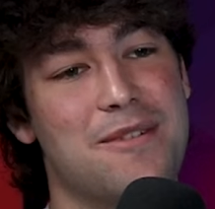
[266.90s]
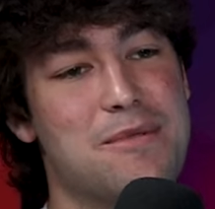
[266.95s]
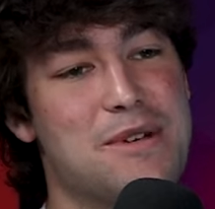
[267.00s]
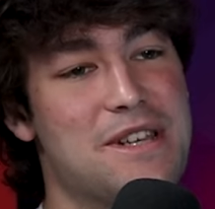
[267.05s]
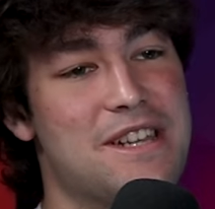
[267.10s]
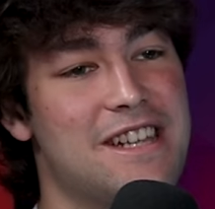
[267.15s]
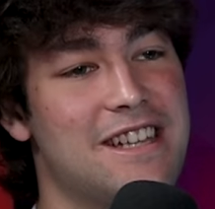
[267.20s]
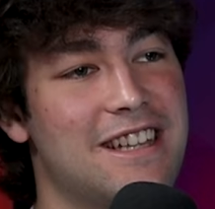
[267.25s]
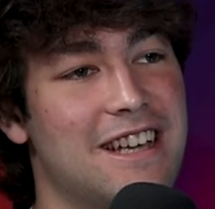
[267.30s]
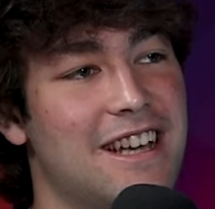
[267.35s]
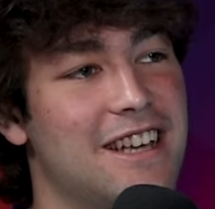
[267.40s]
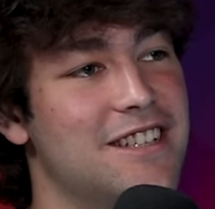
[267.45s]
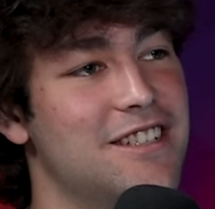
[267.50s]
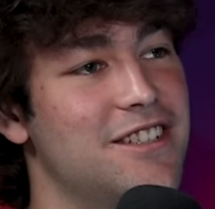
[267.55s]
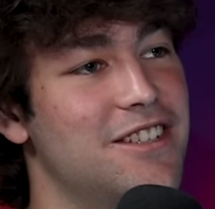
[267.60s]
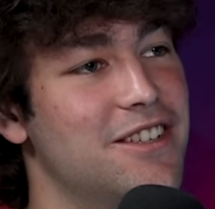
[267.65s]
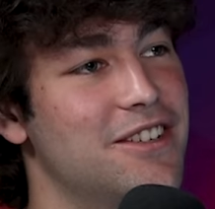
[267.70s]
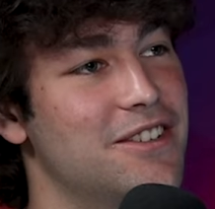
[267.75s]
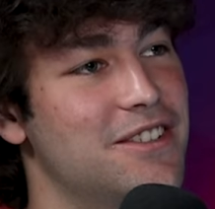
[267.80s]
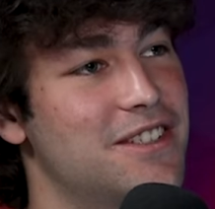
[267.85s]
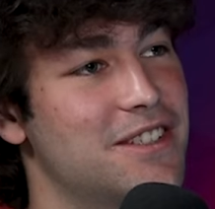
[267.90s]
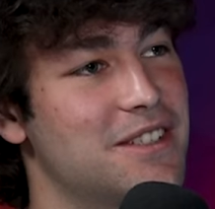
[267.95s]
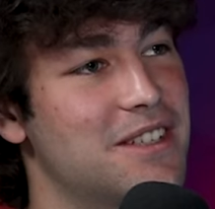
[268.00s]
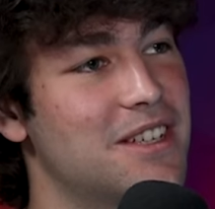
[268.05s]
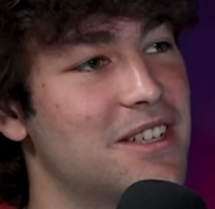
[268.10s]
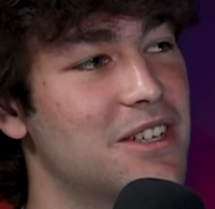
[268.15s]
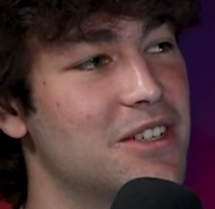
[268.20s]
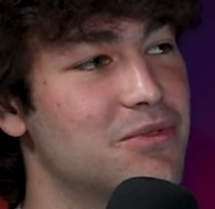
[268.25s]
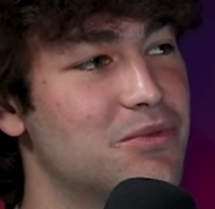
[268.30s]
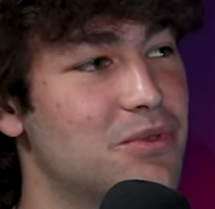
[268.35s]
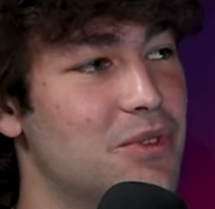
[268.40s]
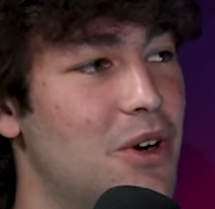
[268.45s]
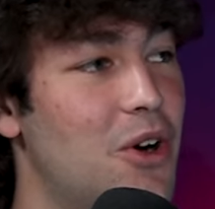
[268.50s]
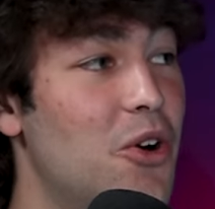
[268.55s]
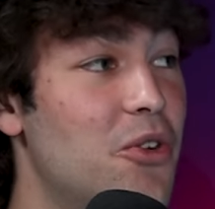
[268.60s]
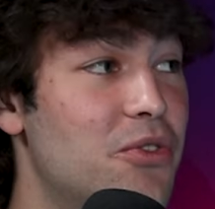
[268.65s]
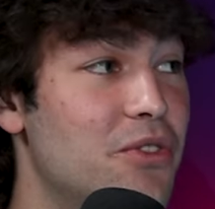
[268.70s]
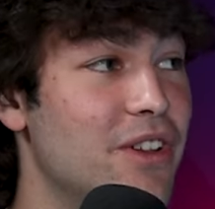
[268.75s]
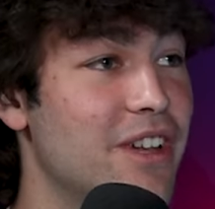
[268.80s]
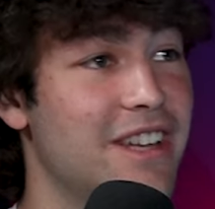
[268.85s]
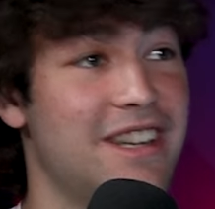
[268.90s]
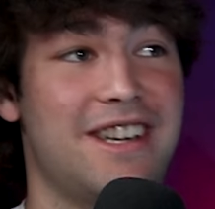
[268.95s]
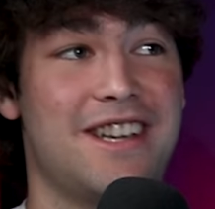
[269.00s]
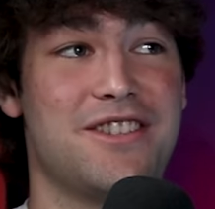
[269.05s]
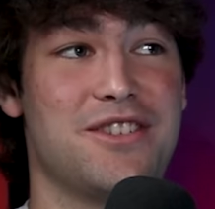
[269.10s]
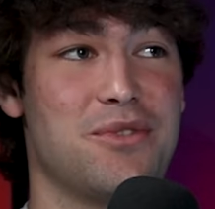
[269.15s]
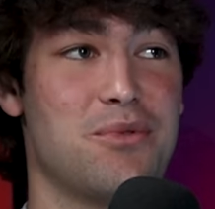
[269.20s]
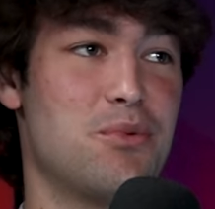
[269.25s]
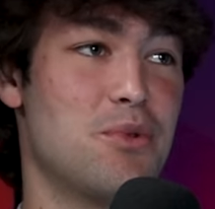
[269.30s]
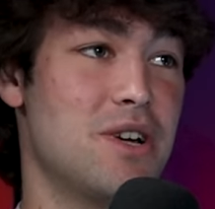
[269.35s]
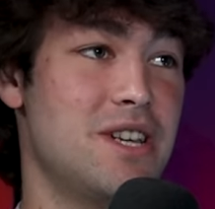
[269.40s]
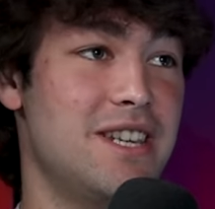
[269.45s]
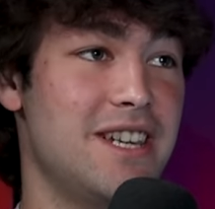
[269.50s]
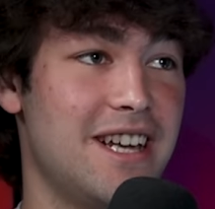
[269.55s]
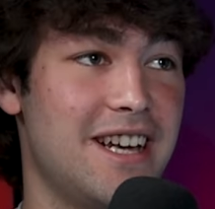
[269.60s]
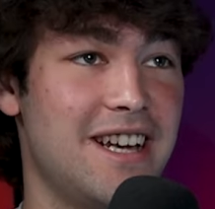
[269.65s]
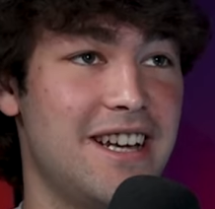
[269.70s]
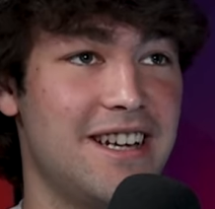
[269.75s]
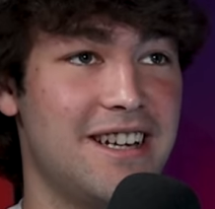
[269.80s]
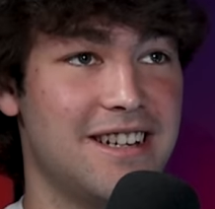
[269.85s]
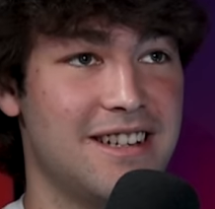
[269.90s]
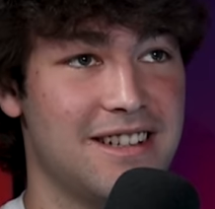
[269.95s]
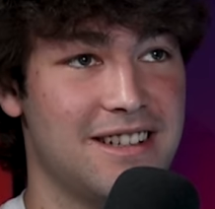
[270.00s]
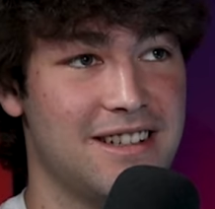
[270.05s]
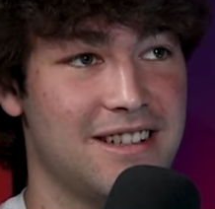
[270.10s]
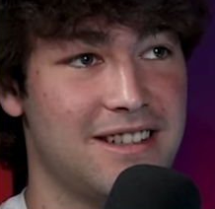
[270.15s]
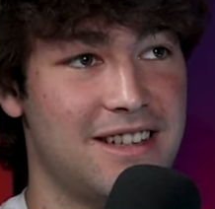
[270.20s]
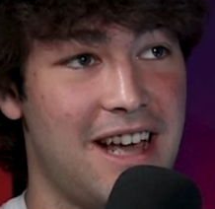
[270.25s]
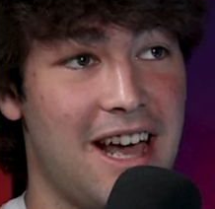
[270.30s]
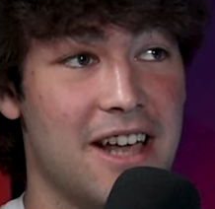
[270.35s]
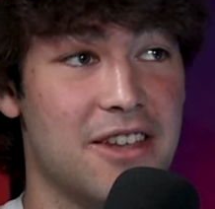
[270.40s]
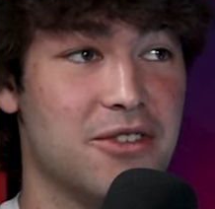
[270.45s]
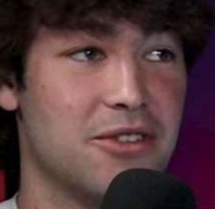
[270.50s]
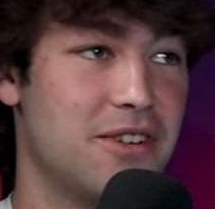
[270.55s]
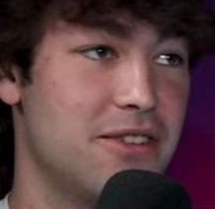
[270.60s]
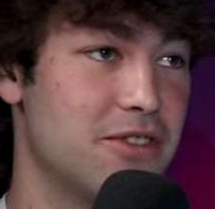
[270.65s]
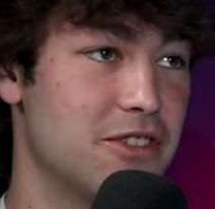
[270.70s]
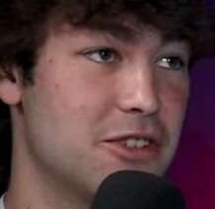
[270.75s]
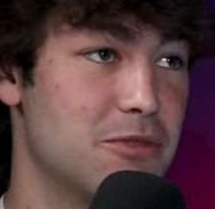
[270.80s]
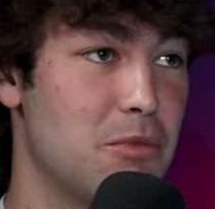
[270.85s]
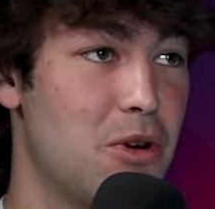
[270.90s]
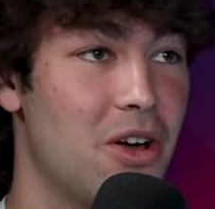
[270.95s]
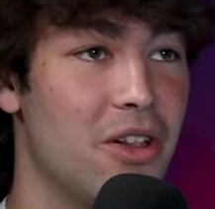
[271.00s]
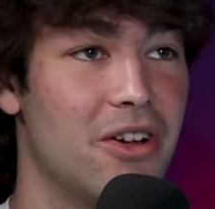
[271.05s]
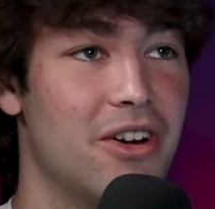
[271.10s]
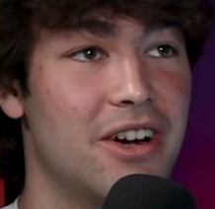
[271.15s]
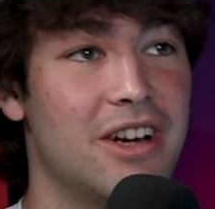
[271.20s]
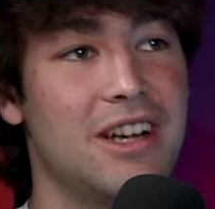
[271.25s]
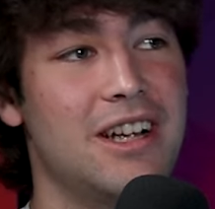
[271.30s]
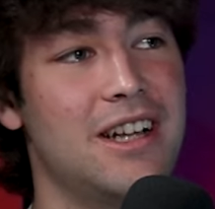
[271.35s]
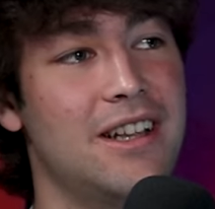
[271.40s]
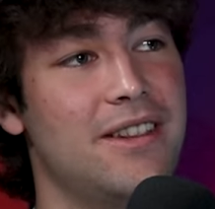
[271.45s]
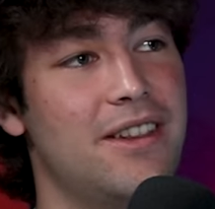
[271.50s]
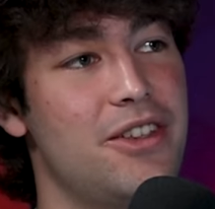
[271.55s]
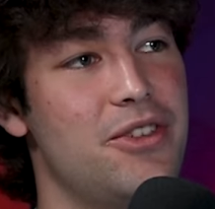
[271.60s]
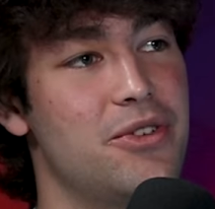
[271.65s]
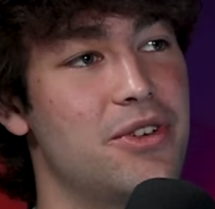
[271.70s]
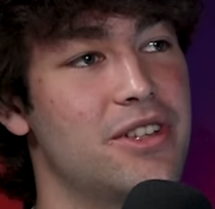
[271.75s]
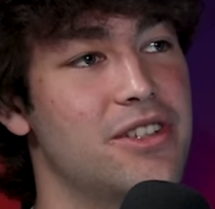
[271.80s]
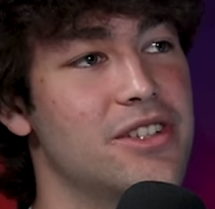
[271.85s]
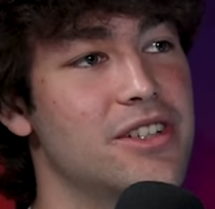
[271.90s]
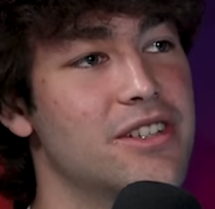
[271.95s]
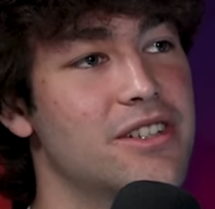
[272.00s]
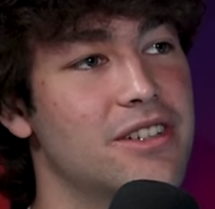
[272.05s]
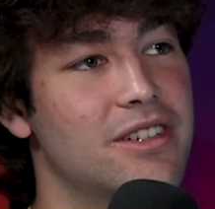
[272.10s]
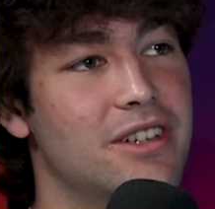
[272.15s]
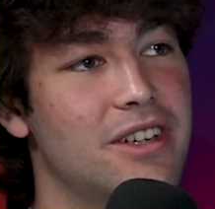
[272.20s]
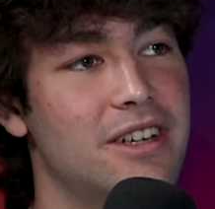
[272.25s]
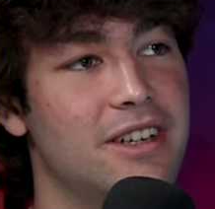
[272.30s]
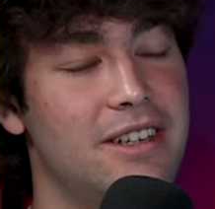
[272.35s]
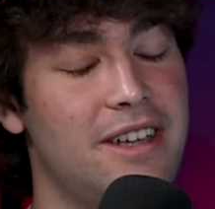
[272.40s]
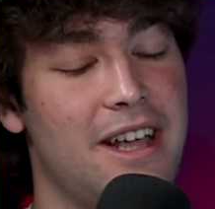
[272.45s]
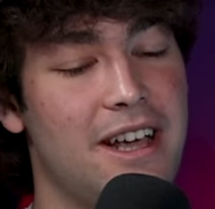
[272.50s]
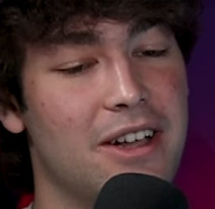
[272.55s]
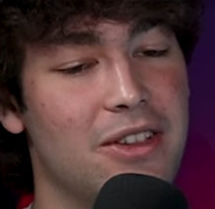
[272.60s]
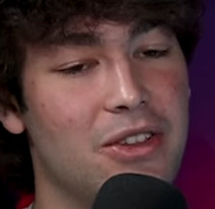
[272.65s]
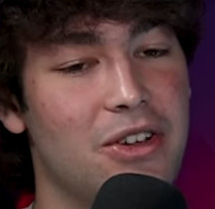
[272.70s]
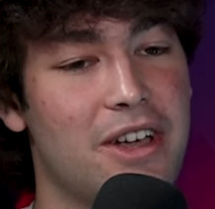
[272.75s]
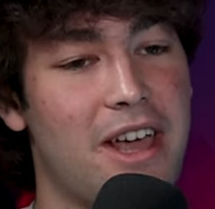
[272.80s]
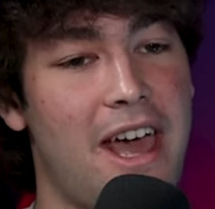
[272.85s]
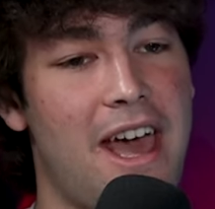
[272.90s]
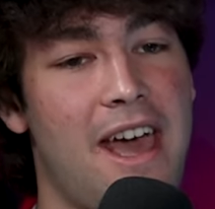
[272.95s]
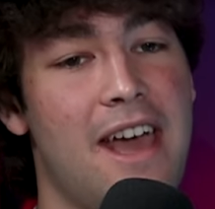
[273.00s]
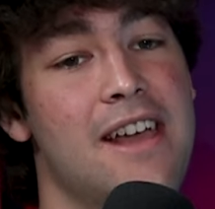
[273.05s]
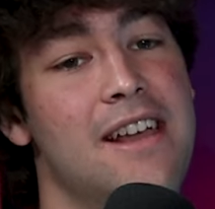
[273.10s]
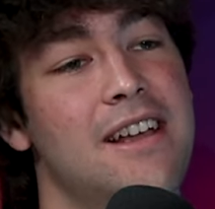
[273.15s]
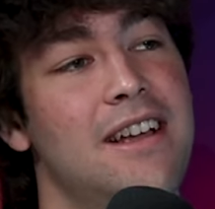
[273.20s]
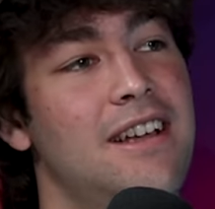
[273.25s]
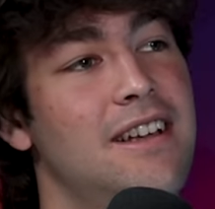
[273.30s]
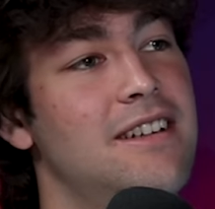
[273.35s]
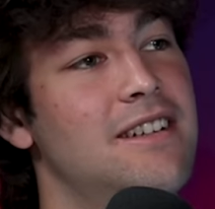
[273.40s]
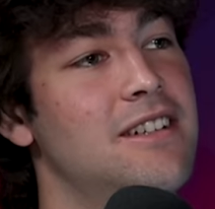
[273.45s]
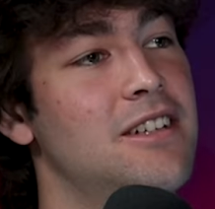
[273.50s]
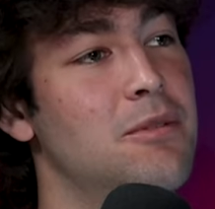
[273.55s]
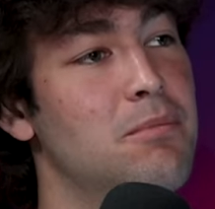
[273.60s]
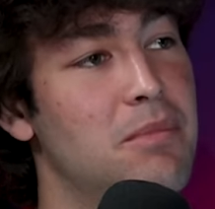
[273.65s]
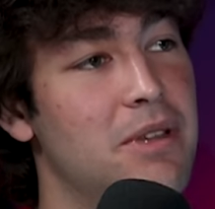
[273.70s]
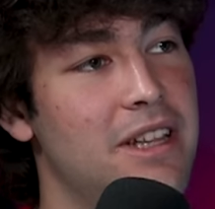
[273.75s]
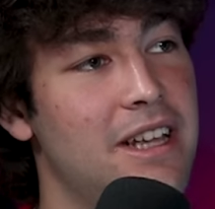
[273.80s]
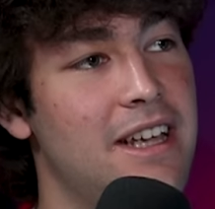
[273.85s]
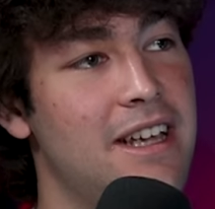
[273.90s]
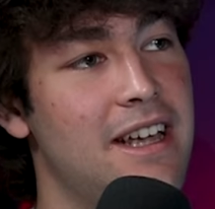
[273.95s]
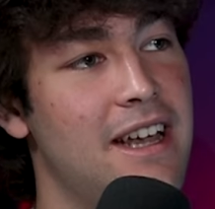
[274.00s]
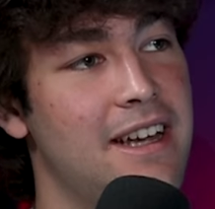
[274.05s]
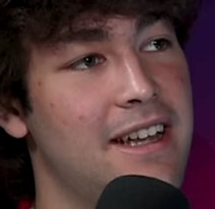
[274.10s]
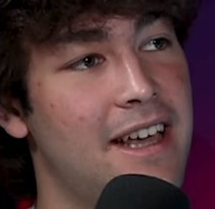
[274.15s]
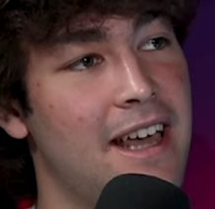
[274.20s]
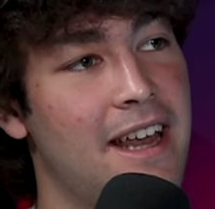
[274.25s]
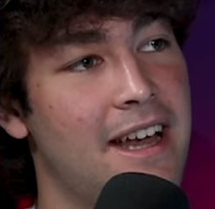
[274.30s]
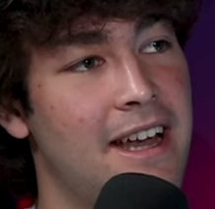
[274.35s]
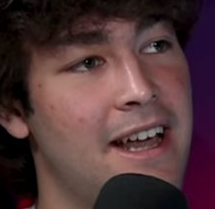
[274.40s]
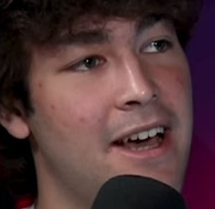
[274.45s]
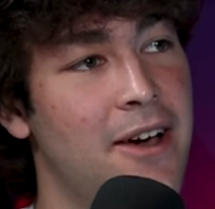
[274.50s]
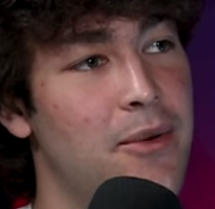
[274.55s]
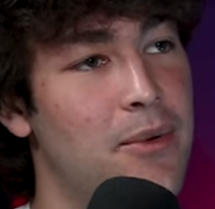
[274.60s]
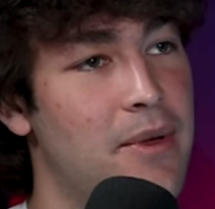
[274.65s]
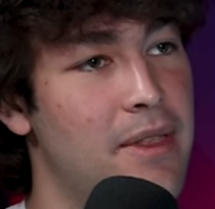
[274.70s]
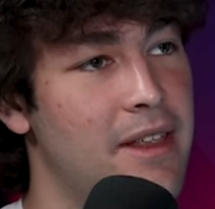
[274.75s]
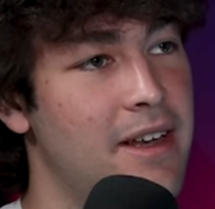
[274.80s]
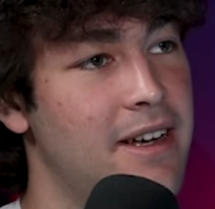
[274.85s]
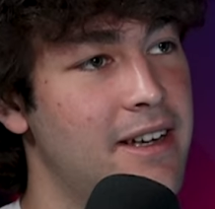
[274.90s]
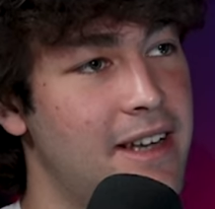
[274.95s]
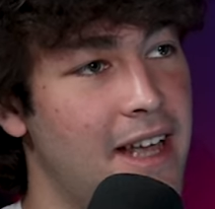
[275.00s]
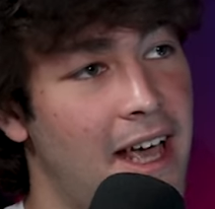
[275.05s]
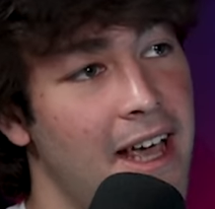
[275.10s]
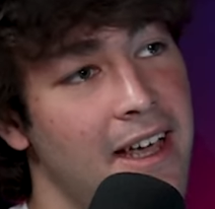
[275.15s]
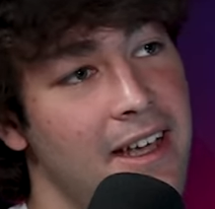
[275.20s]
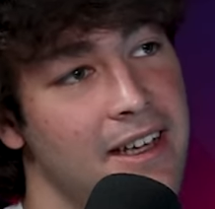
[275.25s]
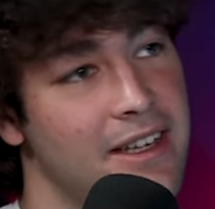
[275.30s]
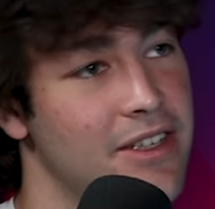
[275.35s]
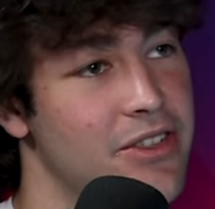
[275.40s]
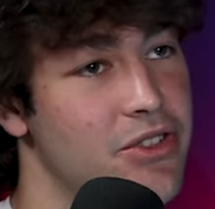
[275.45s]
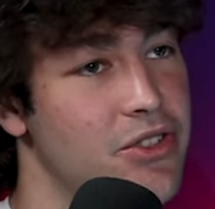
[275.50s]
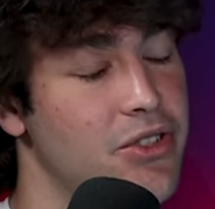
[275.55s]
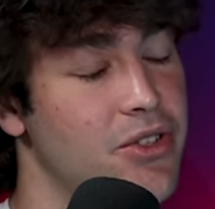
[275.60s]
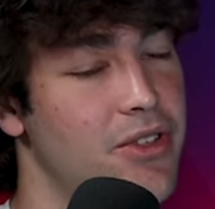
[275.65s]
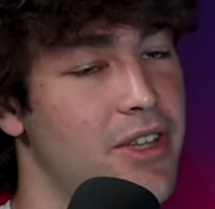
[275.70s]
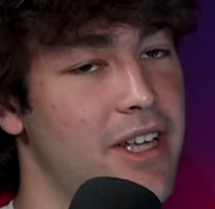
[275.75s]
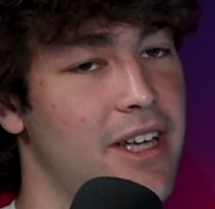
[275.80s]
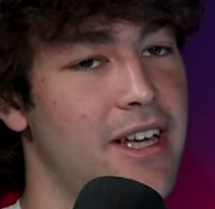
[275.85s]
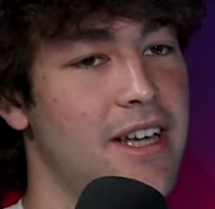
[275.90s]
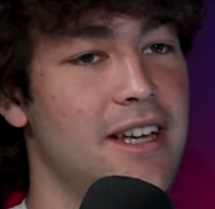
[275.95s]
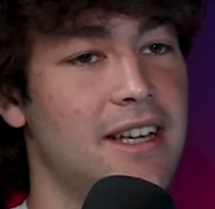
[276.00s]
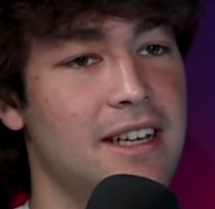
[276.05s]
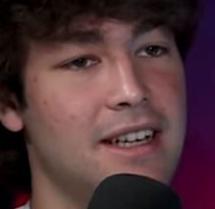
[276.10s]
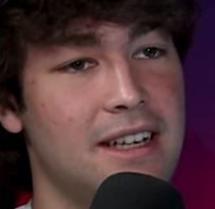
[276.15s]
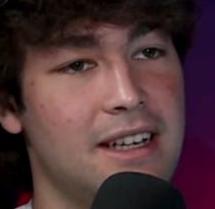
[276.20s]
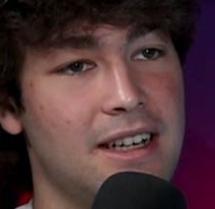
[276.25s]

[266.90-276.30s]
A Monday task, hopefully it's a 1-day task or even smaller that you can just take a look at, complete, and get it out within a day, so that